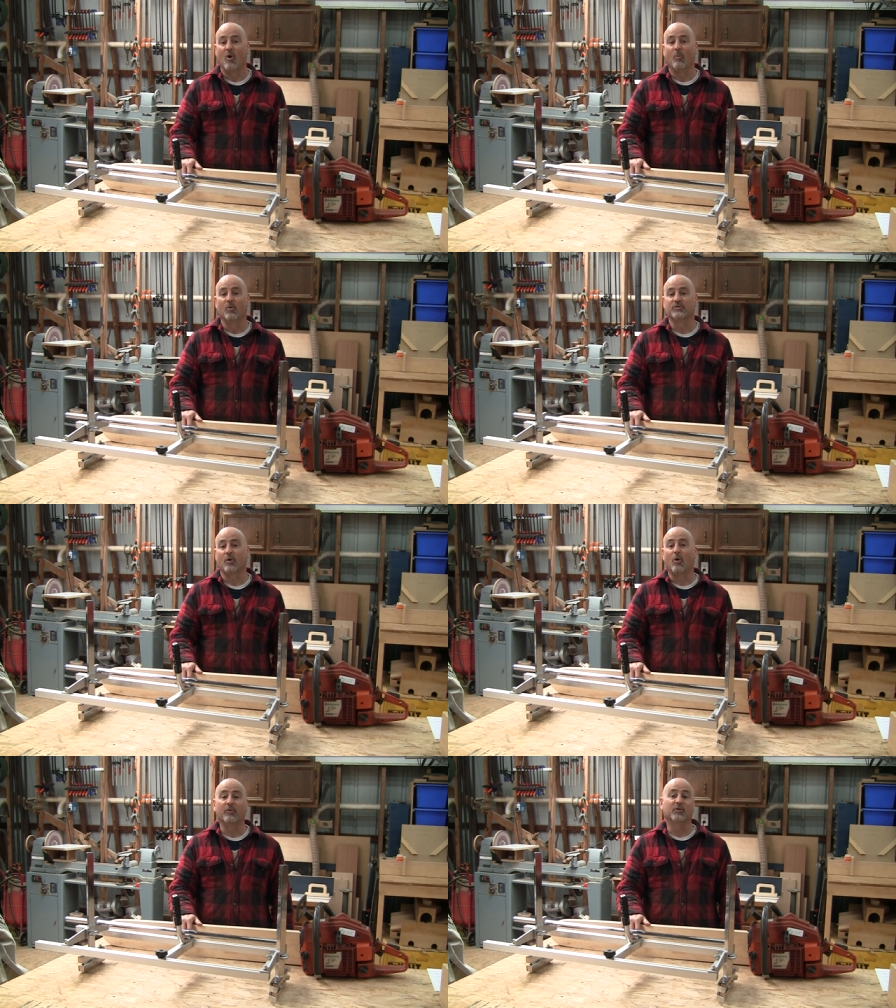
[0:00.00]
Almost
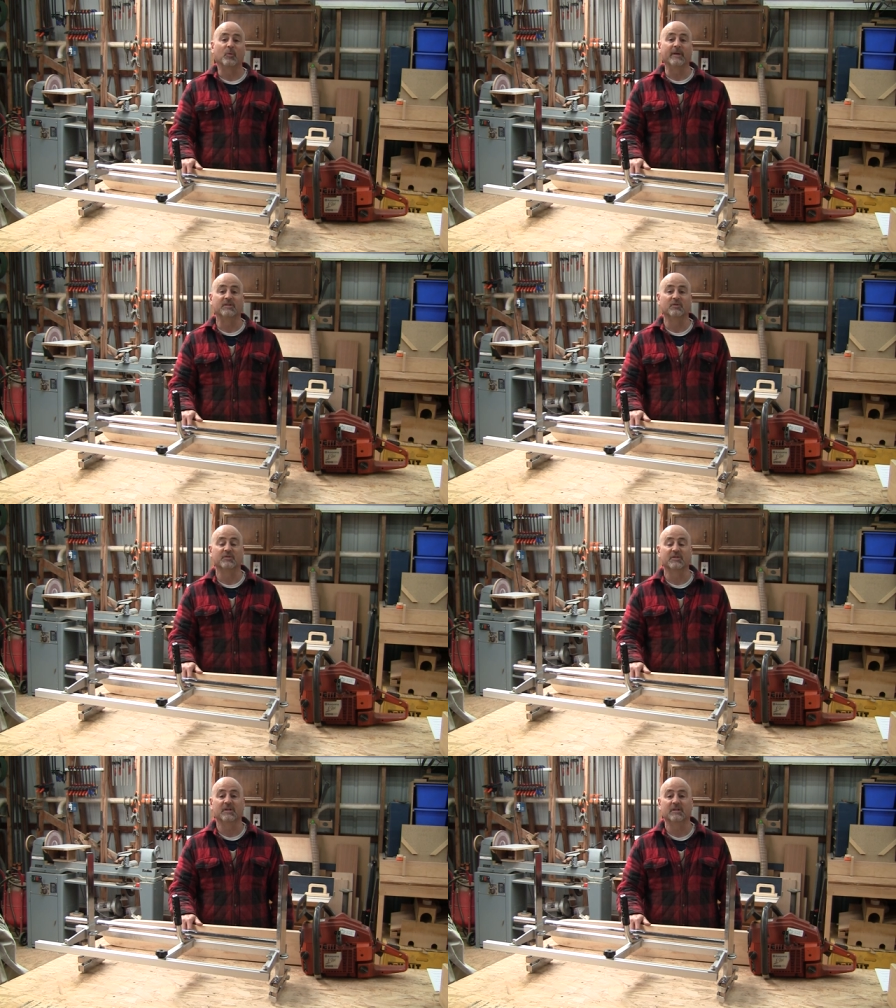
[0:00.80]
all the tweaks
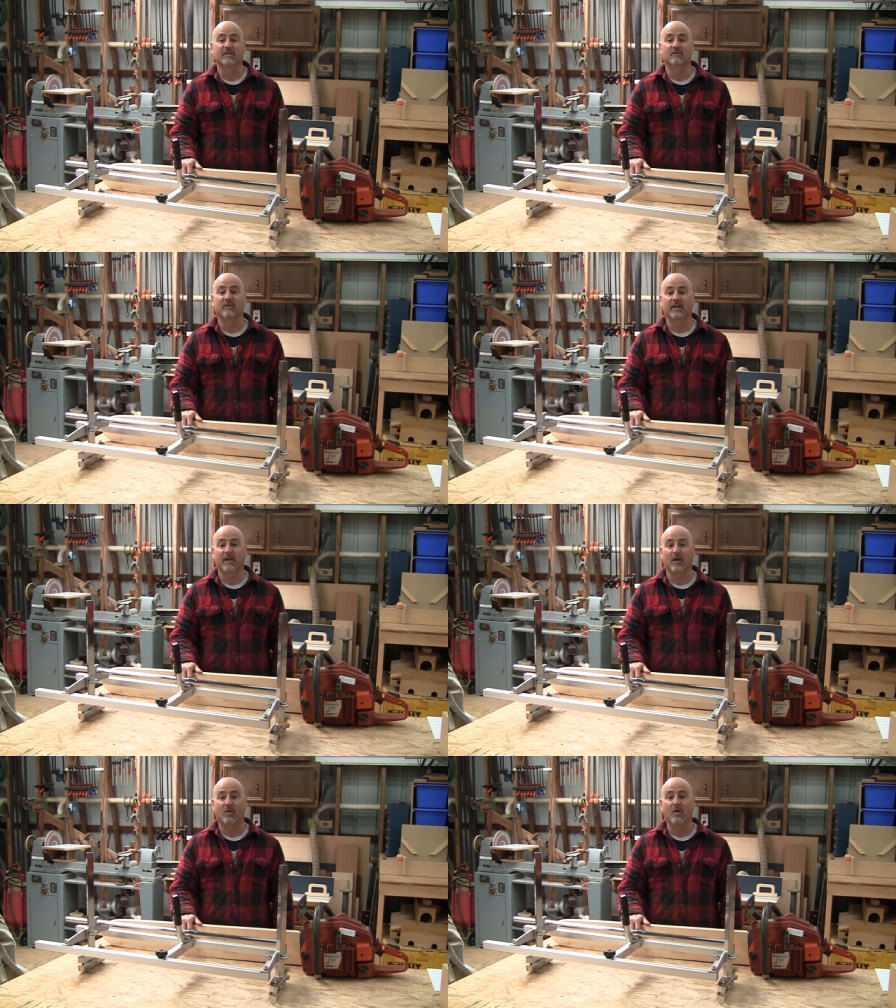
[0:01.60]
you'll see in this
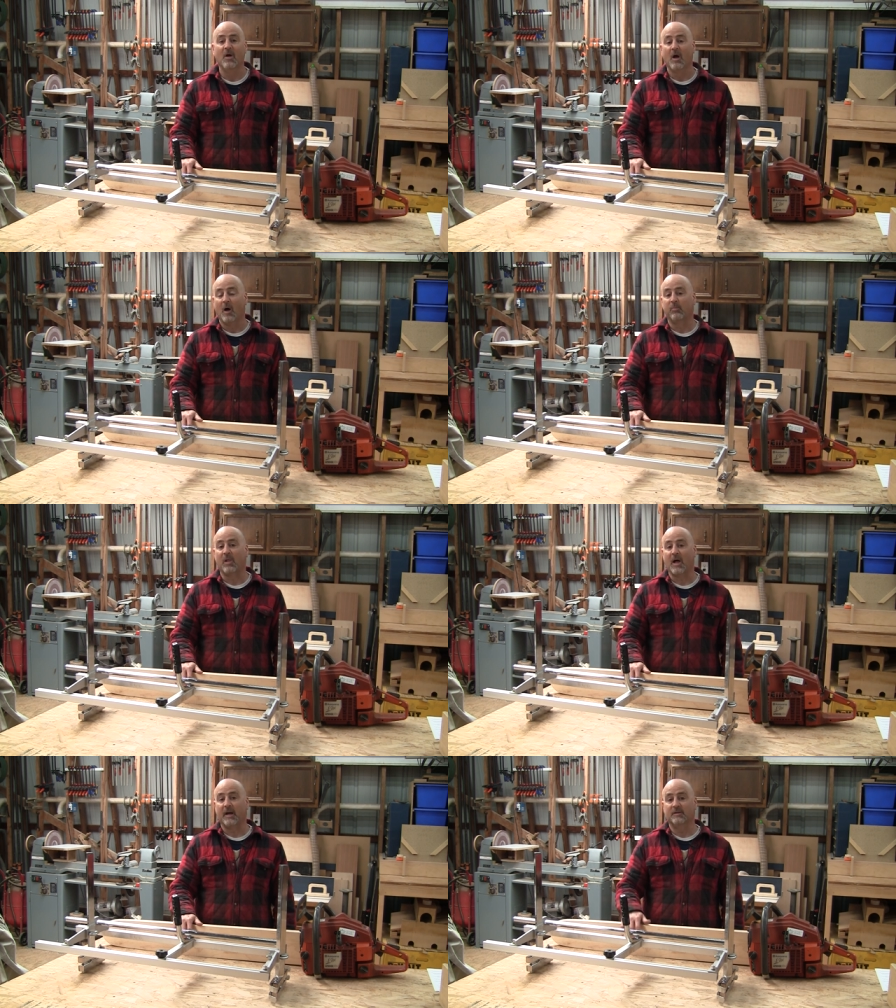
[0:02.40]
video
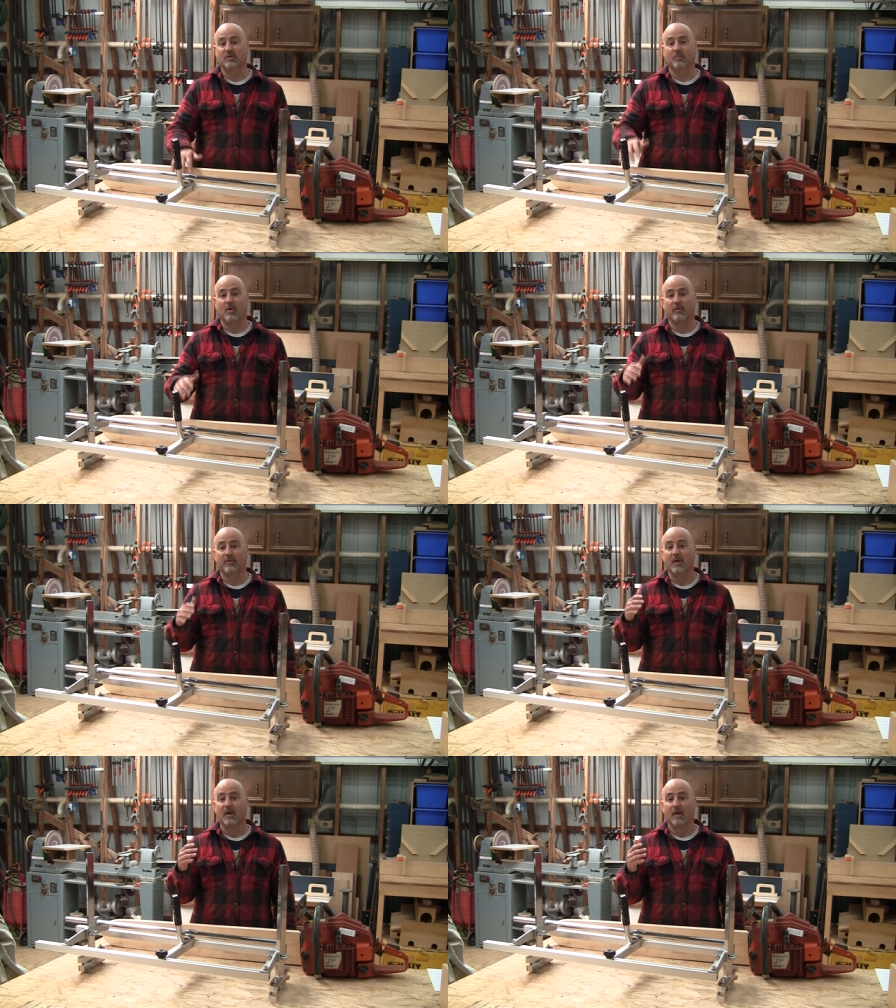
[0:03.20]
apply to
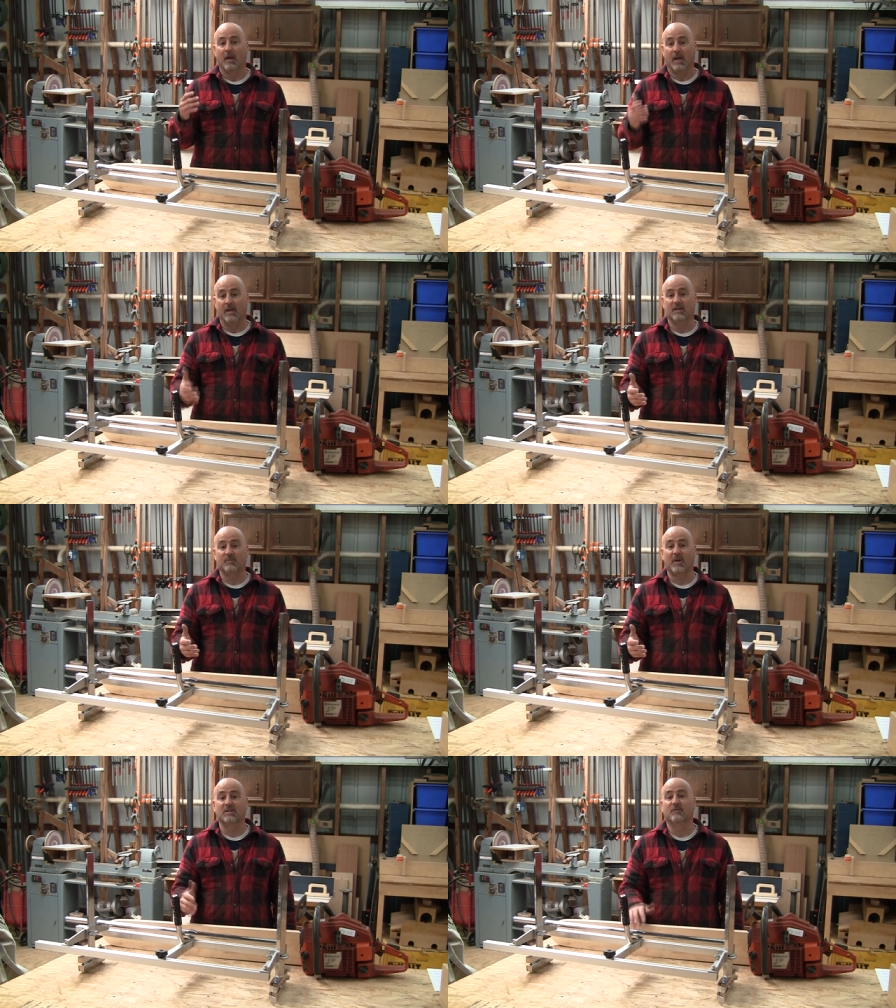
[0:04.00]
both
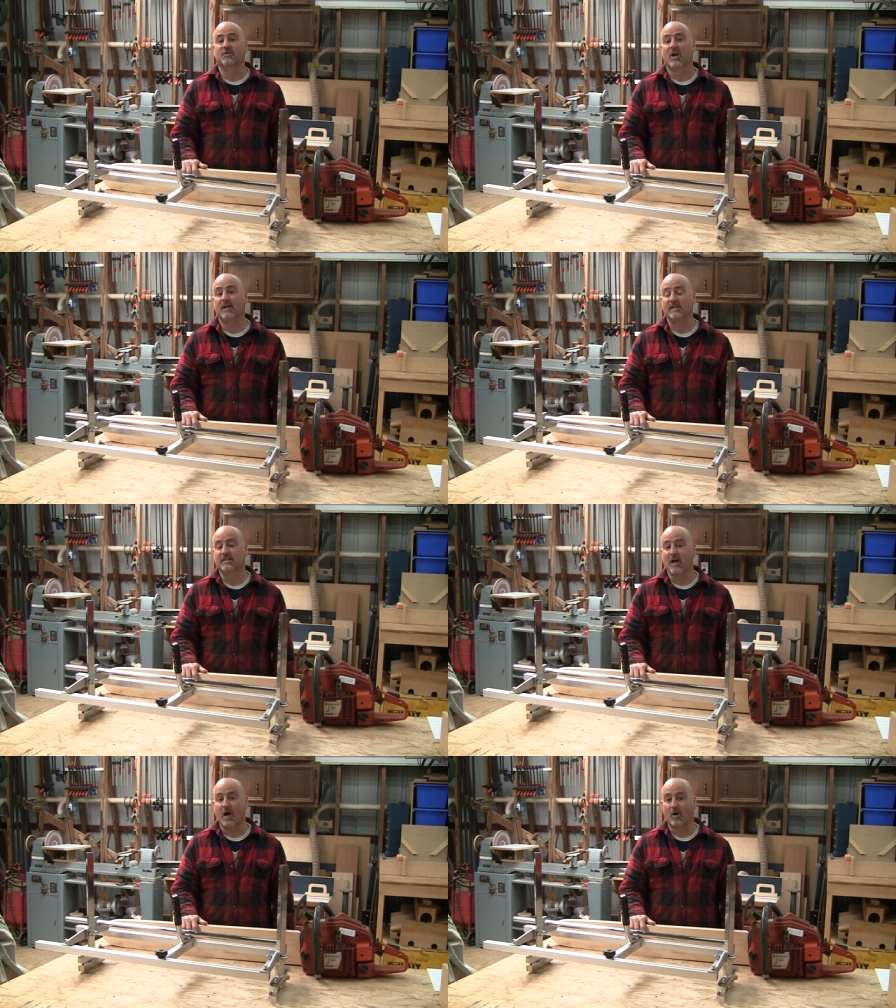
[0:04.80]
inexpensive
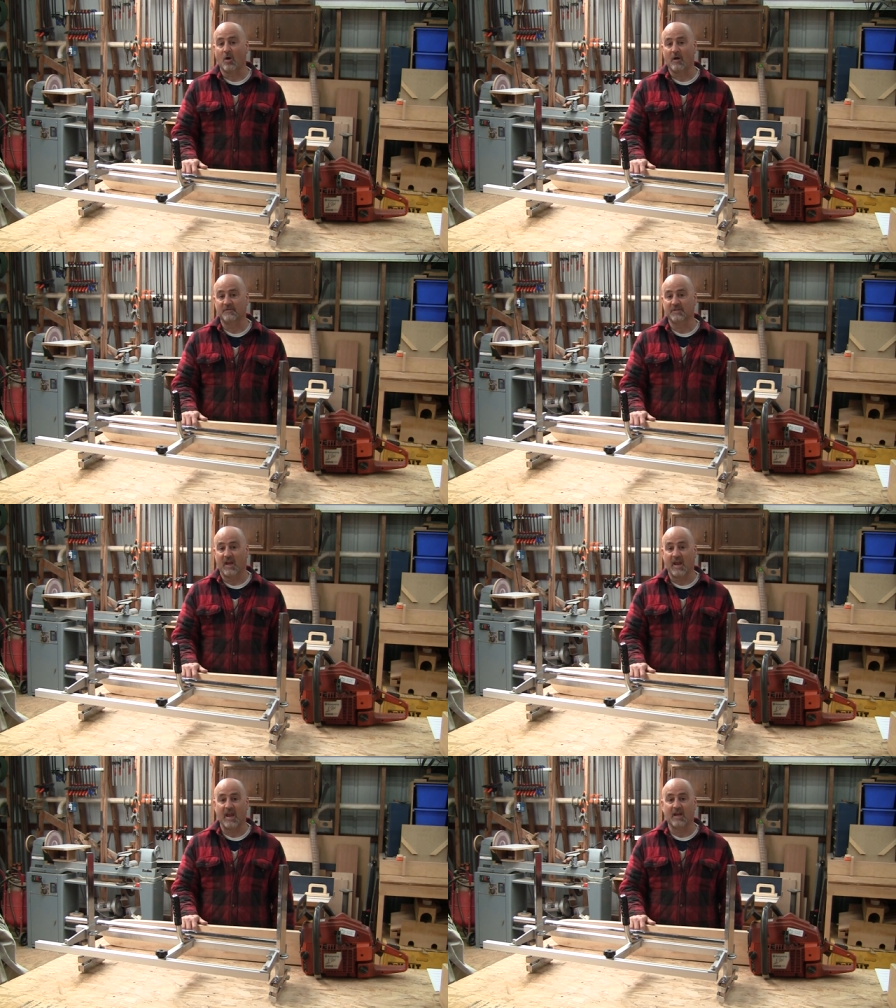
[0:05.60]
Chinese knockoffs
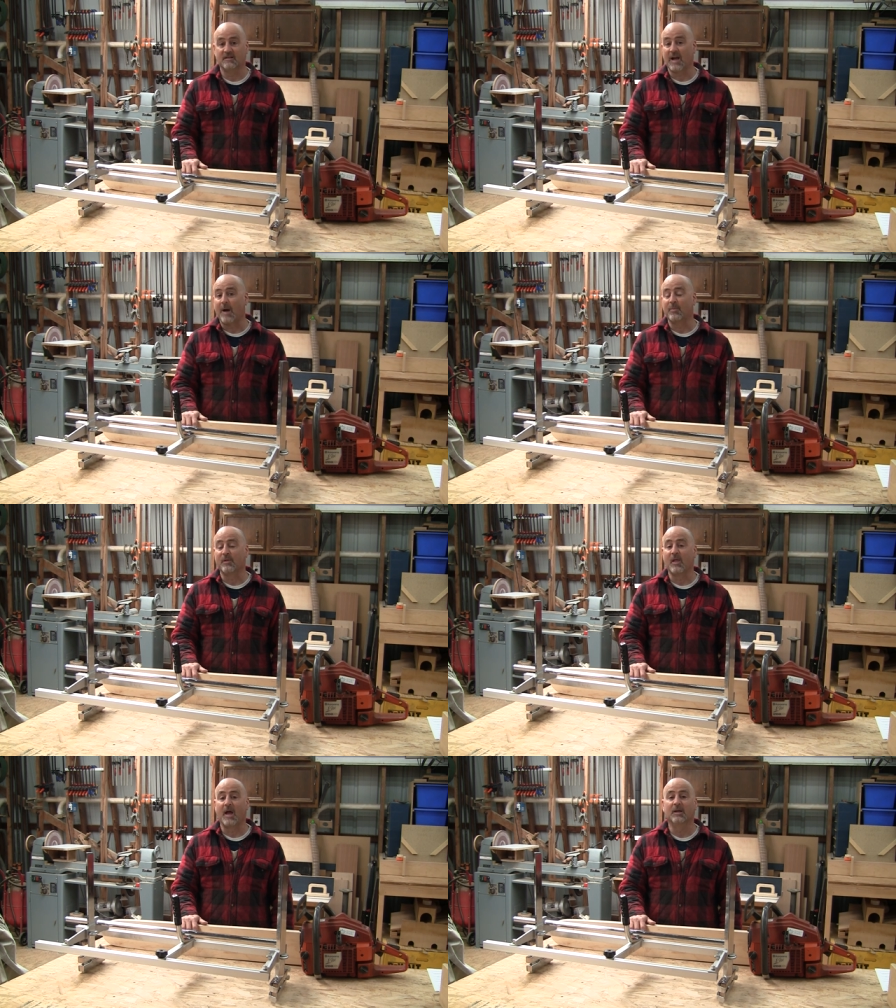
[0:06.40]
and
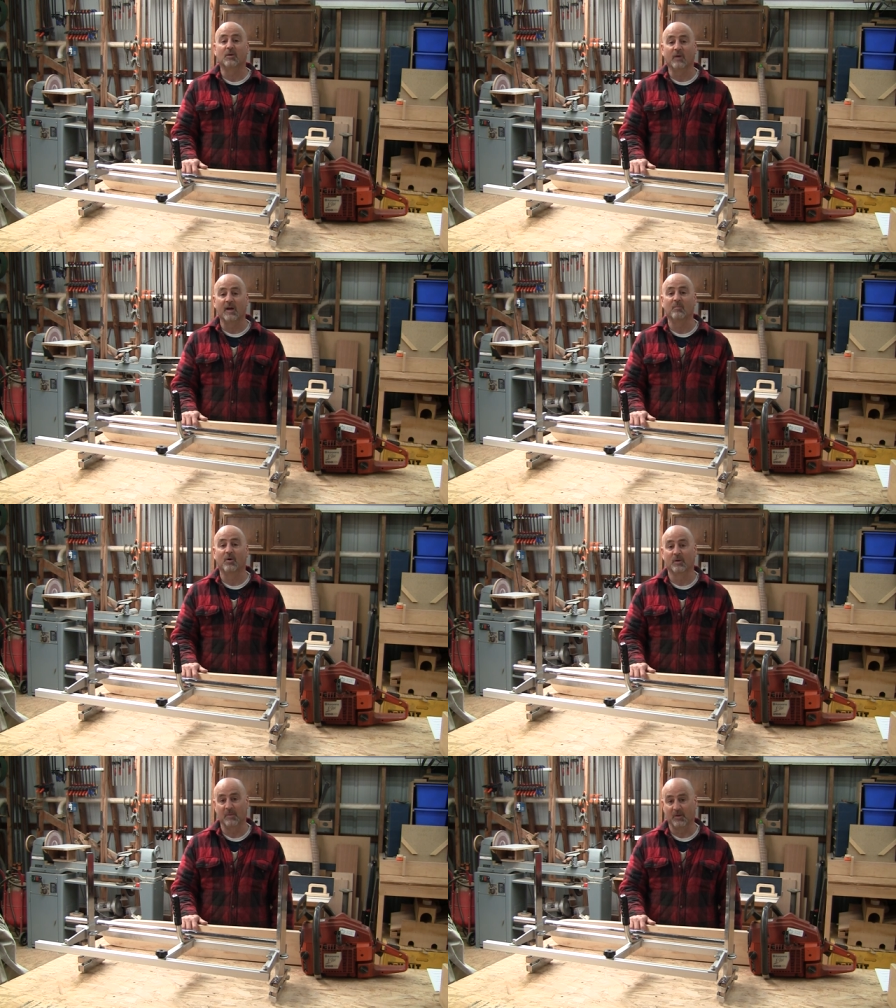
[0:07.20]
top-of-the-line
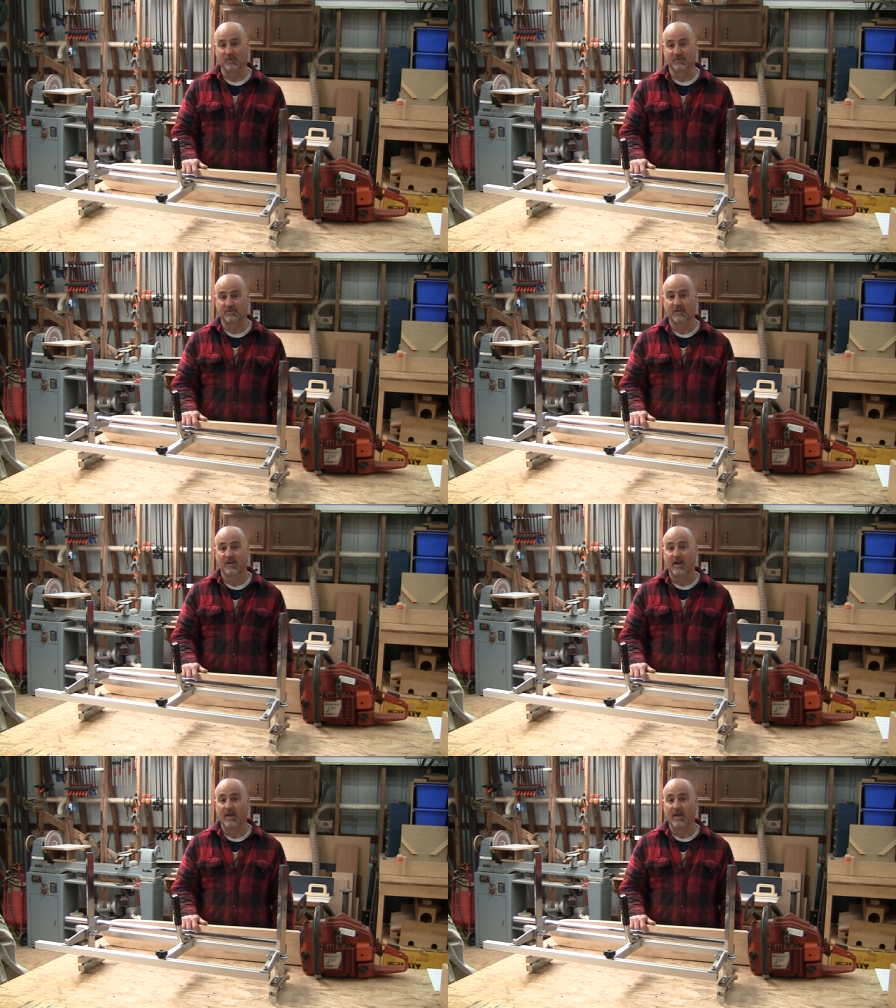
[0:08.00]
Granberg mills,